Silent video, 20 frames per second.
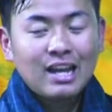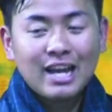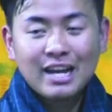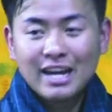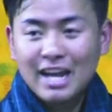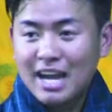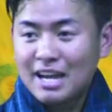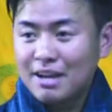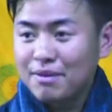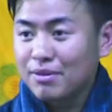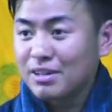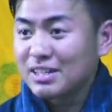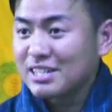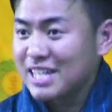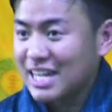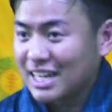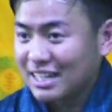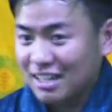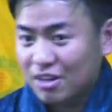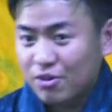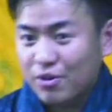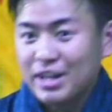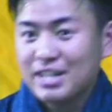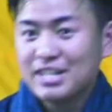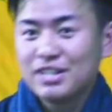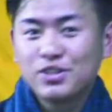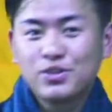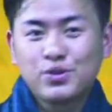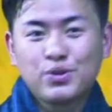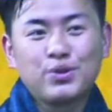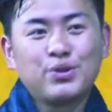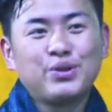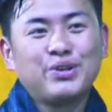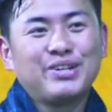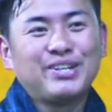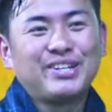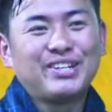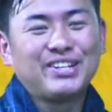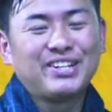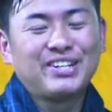And I even take the credit too.
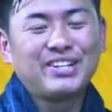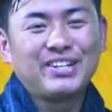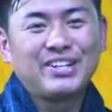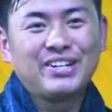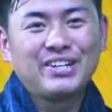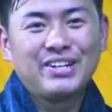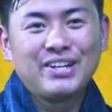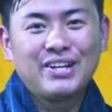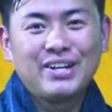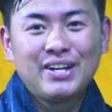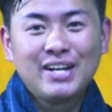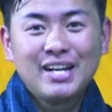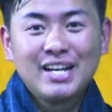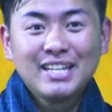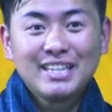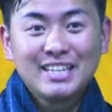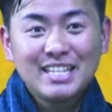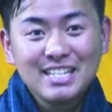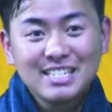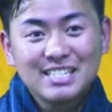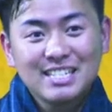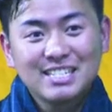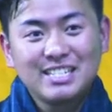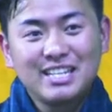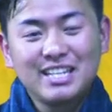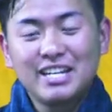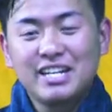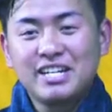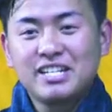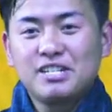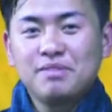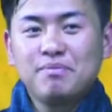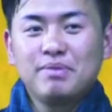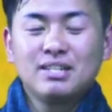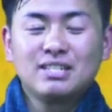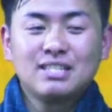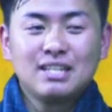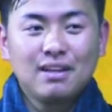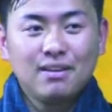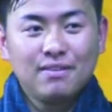This is leadership
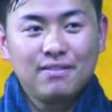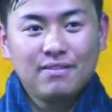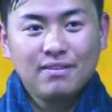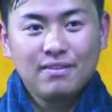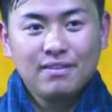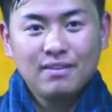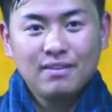in self.